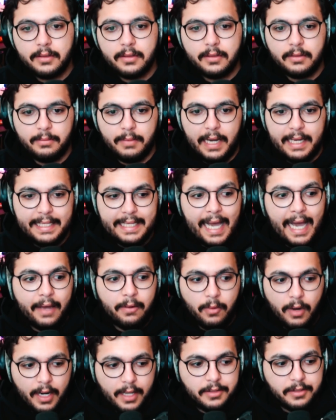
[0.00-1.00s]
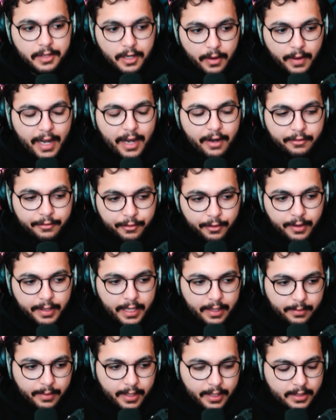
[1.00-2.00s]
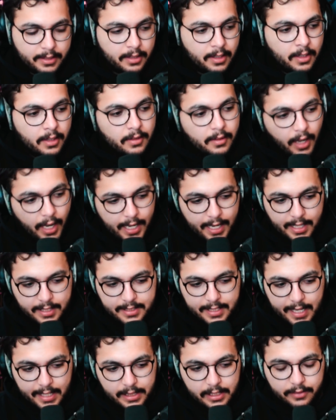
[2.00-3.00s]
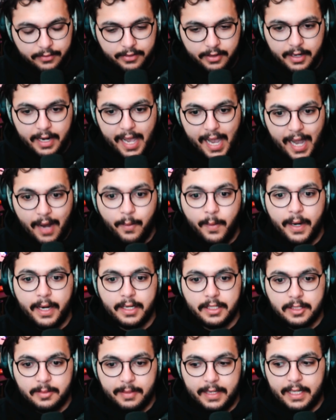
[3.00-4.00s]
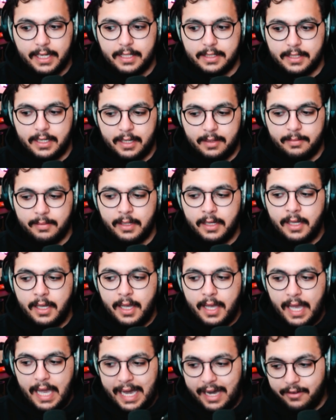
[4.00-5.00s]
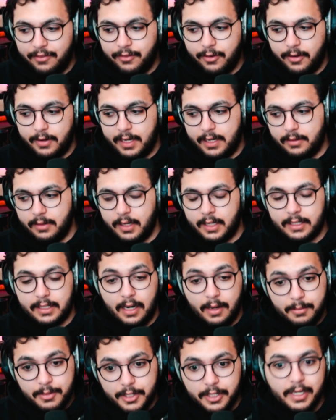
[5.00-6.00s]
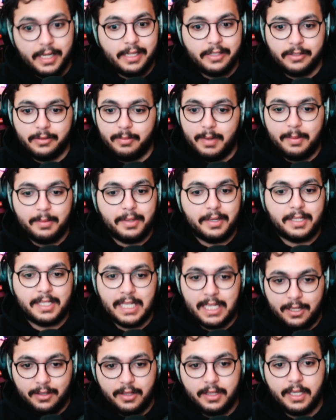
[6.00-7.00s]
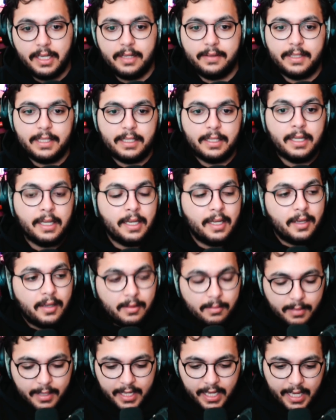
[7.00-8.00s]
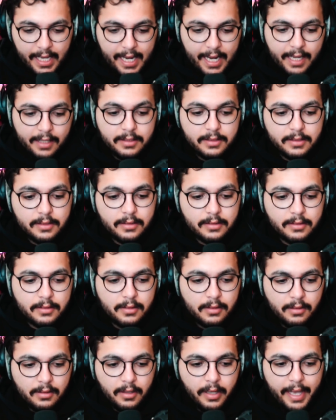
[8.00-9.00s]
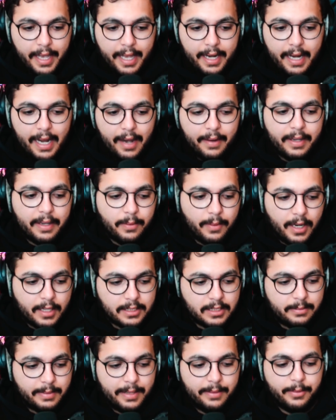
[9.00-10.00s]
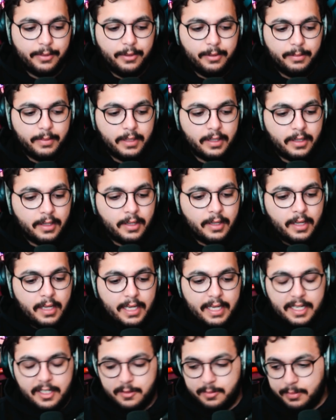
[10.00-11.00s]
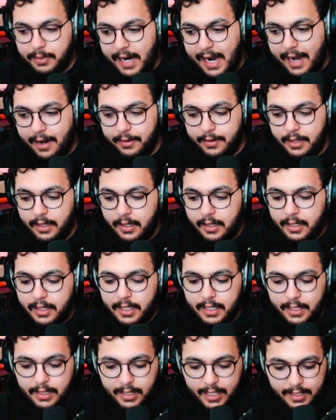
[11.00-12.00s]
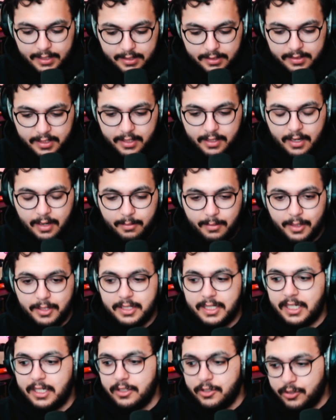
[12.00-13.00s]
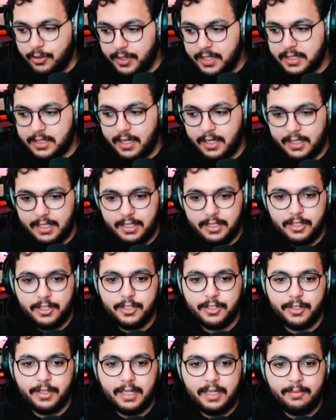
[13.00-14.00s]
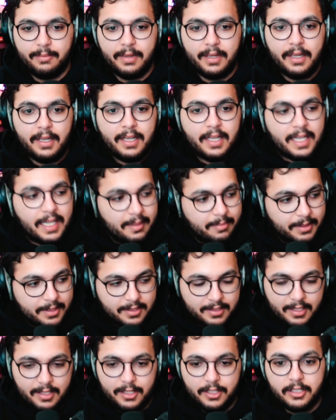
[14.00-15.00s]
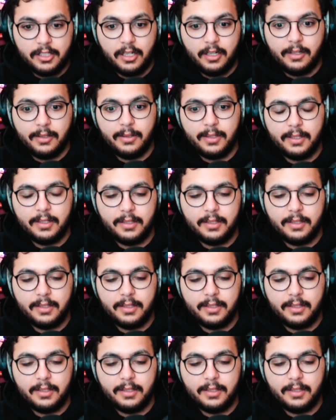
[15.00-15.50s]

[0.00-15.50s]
My dad wanted to know how Fortnite worked. And I sat there for an hour explaining to him how Fortnite worked. And I'm sure he doesn't remember a single thing of it. But he asked, and now he walks into my room. He's proud. He likes to see the numbers. He enjoys talking to stream. He puts on a show.